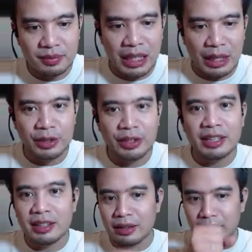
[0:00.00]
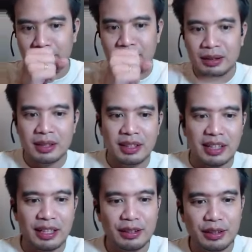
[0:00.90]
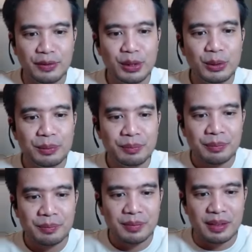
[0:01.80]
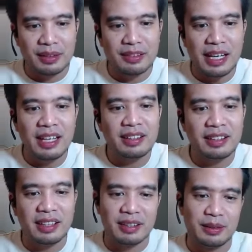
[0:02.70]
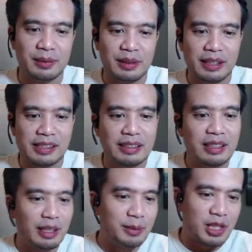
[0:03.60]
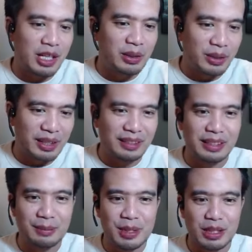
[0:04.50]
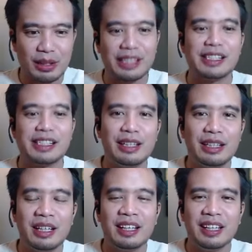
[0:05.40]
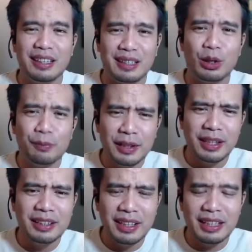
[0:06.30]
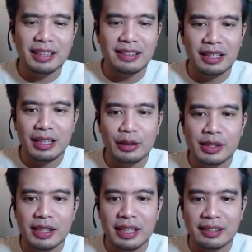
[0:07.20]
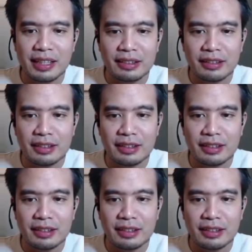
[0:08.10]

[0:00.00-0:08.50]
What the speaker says: How can you get it? I'll give you sa end na. Oh, excited kayo masyado. Excited masyado. Excited. Hopefully, hindi lang kayo sa excited